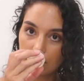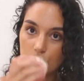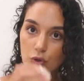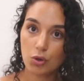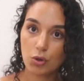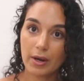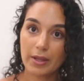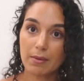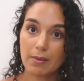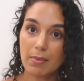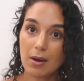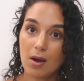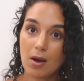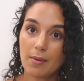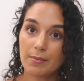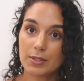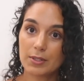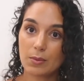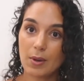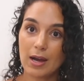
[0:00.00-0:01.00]
try the
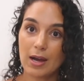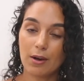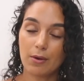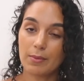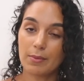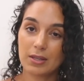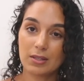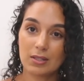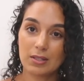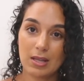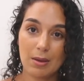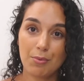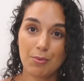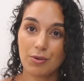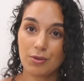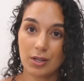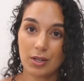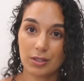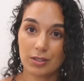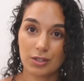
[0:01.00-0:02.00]
balm as well because their
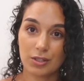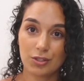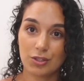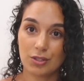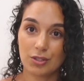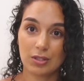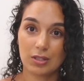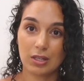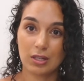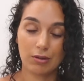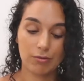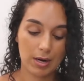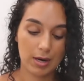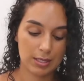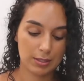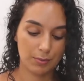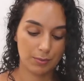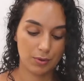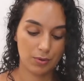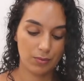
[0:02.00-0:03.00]
products are just
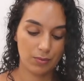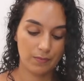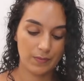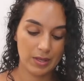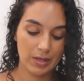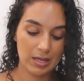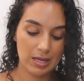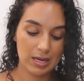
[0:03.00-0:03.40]
incredible.